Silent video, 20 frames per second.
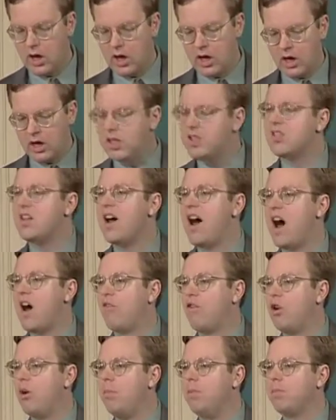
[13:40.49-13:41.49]
His
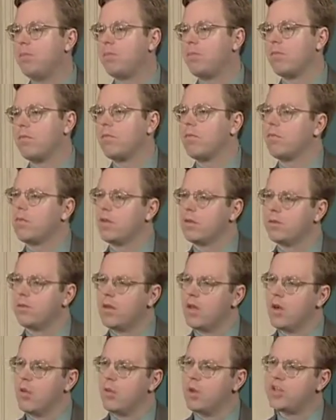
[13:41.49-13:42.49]
novel
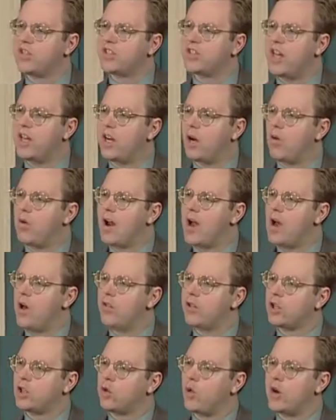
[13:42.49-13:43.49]
was set
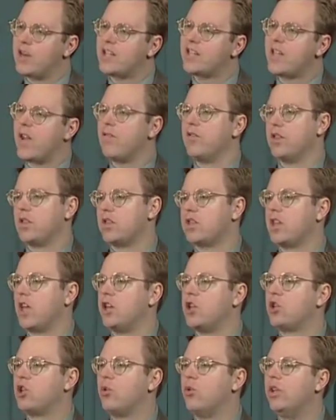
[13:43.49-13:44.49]
around the 27th
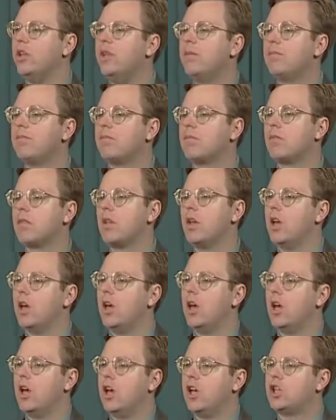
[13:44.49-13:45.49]
century.
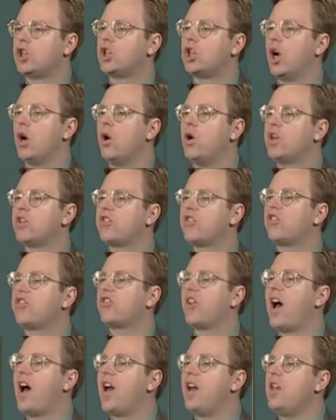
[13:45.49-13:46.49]
It showed a
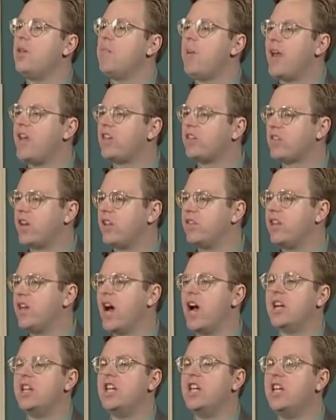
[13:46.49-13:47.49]
society based on the
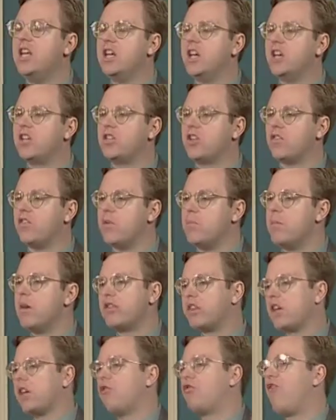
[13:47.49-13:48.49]
ideas of a
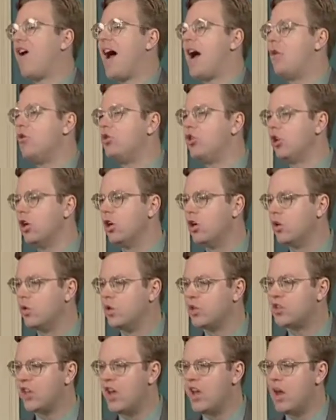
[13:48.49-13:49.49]
mythic founder who
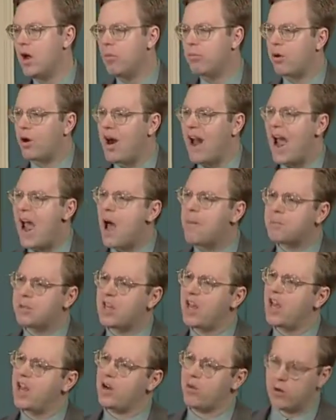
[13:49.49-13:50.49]
was
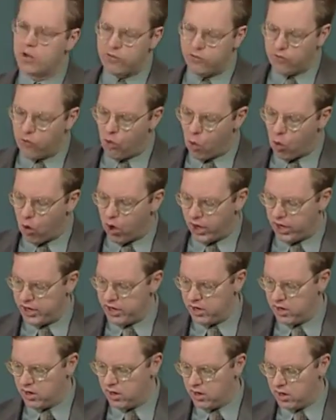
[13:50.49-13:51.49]
perhaps Henry
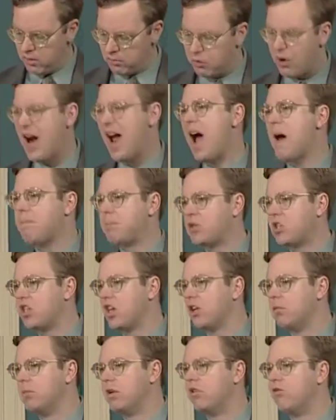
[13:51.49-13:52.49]
Ford, perhaps
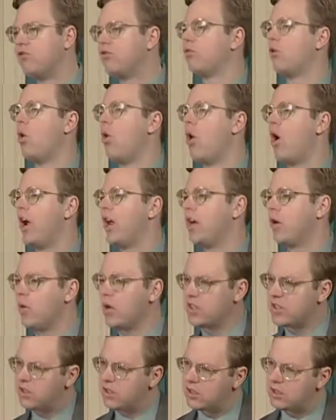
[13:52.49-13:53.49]
Sigmund Freud. It
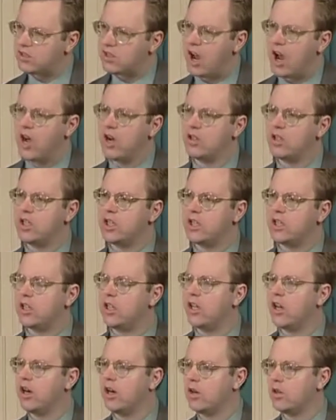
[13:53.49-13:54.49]
wasn't entirely
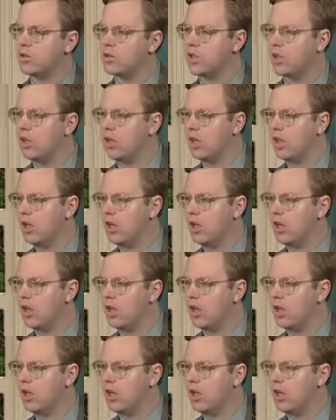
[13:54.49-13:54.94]
clear. It was an